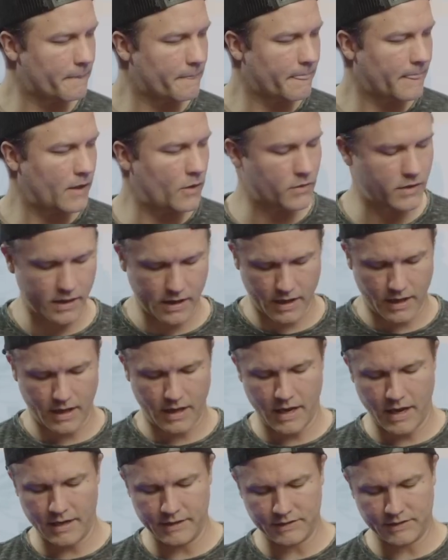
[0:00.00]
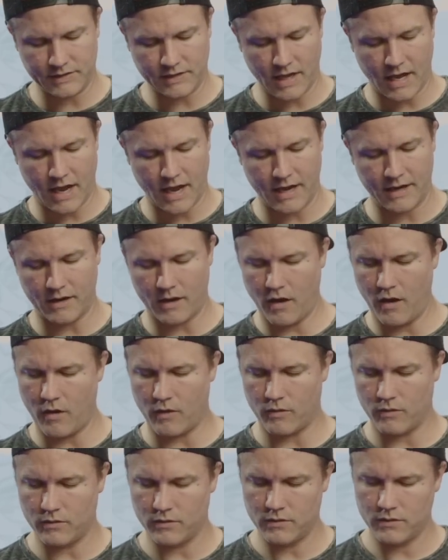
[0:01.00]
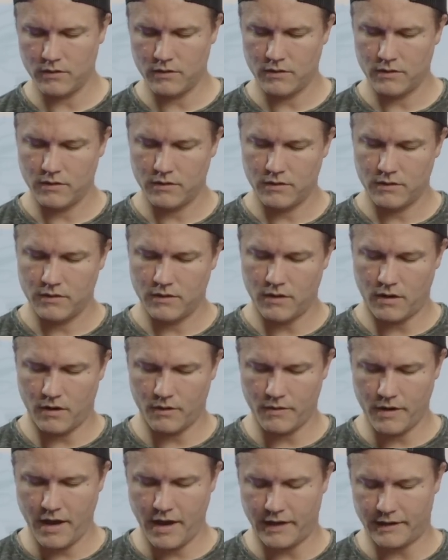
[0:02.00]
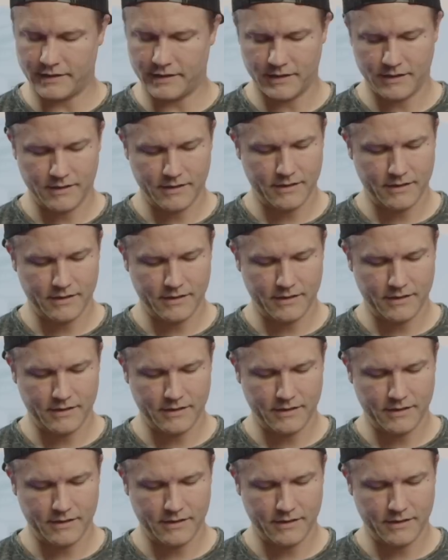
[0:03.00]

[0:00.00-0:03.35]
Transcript: Okay, inside. Oh, all right.